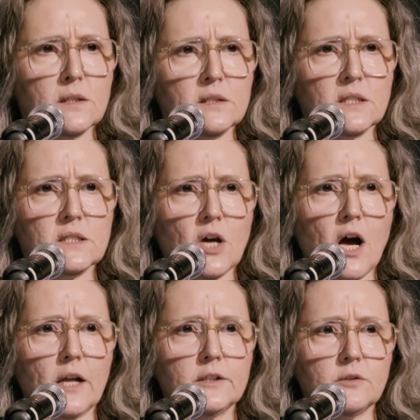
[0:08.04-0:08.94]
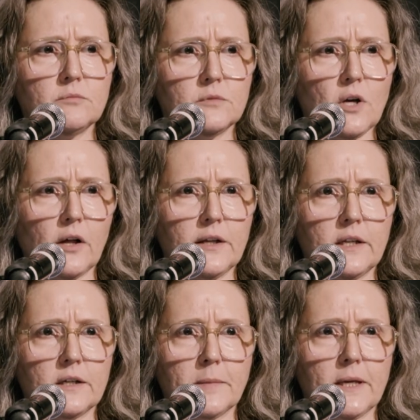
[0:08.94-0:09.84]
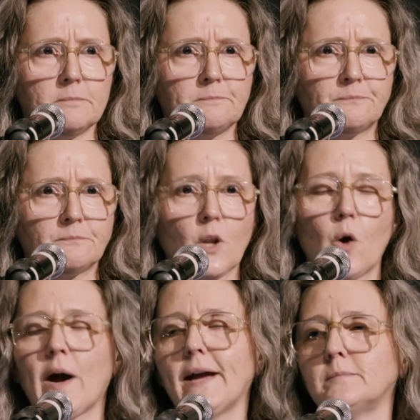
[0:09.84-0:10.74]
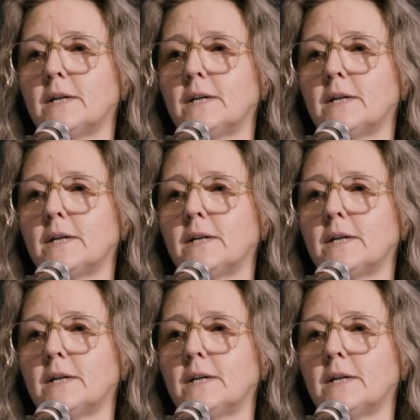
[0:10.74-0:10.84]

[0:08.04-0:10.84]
Is this on? Y'all can hear me? Okay.